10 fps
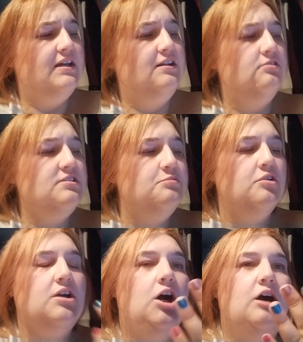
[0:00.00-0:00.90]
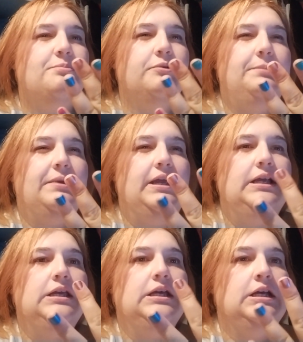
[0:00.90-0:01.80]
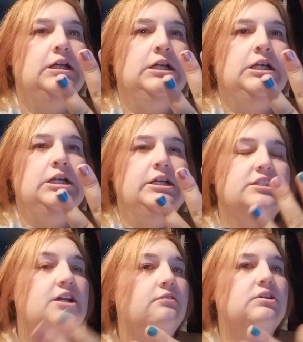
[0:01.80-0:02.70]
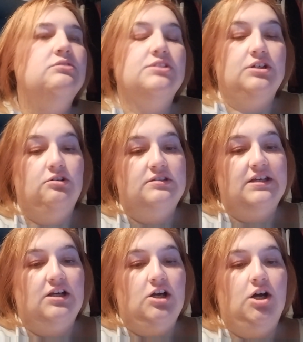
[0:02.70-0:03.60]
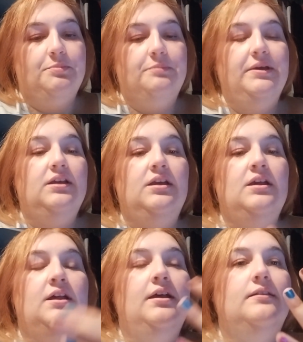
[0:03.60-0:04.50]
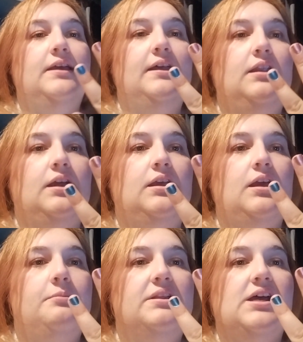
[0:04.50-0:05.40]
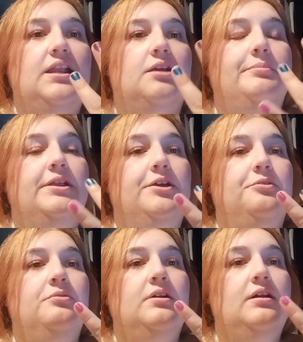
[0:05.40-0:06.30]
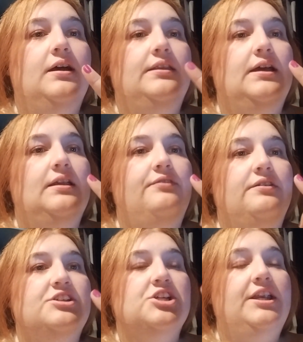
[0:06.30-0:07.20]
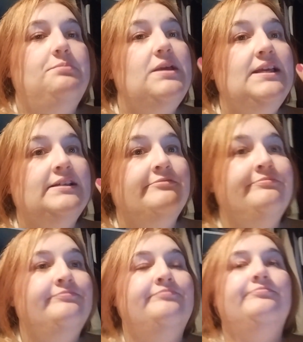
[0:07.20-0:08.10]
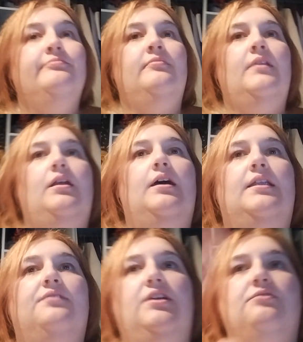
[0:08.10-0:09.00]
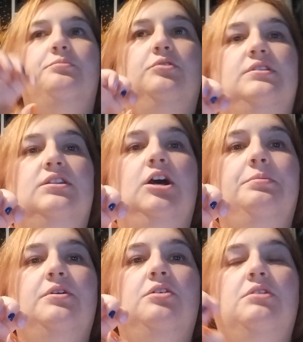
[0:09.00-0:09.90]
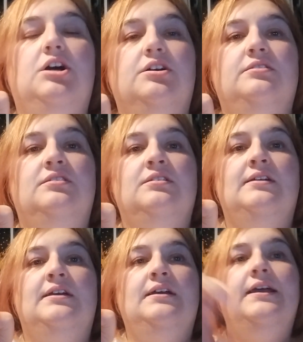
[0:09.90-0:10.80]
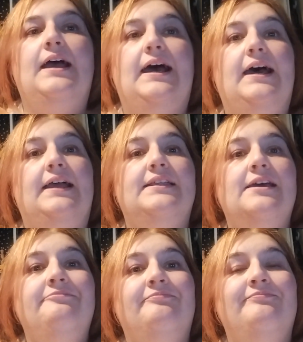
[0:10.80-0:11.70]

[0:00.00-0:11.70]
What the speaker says: it looks more coppery pink. It's not rose gold, it's like a copper pink. Then like a metallic blue, and then a very shiny pink. And I've even put the top coat on, and yeah.